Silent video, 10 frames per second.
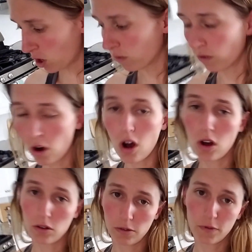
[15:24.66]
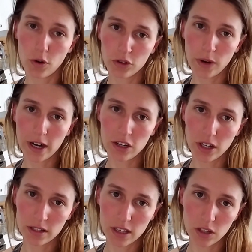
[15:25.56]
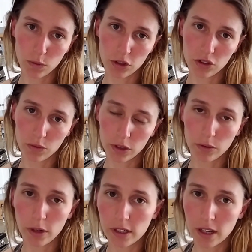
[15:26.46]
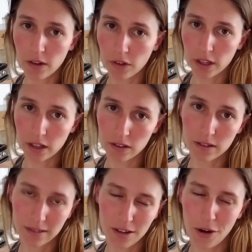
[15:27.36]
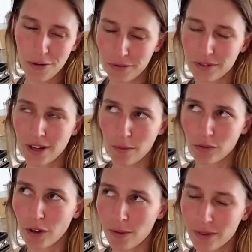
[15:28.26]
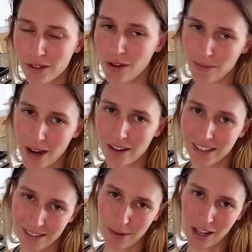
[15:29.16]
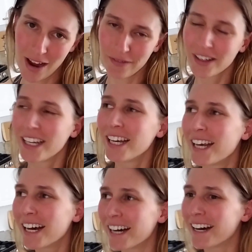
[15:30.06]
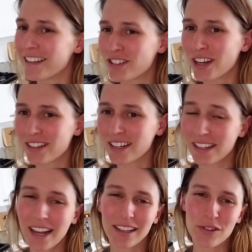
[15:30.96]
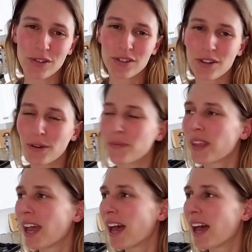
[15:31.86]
Overall, of course, riding jet skis, which is really what everything is, stems from. It's all about, that's my life, is jet skis, and lizards too.